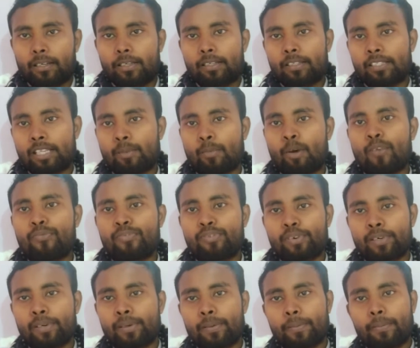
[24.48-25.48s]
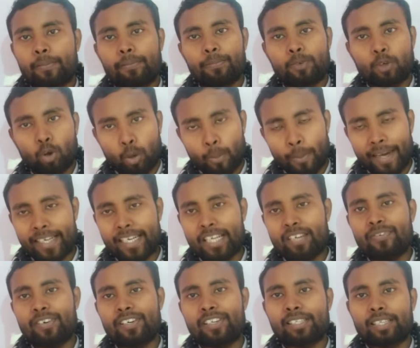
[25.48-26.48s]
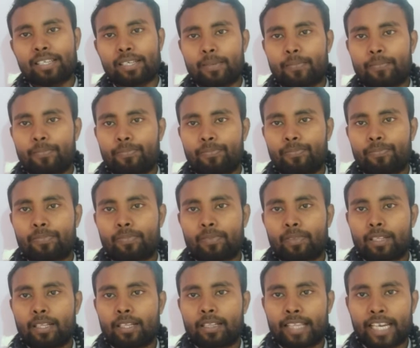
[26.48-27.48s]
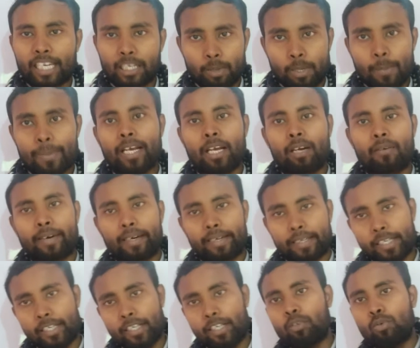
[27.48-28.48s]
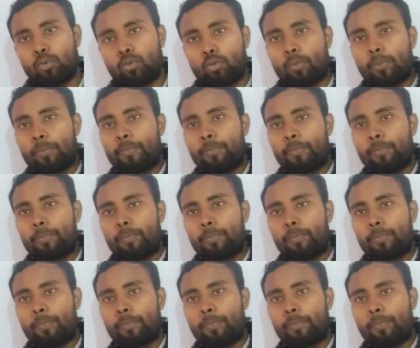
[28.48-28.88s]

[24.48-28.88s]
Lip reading: sum of trigonometric function that will be converted into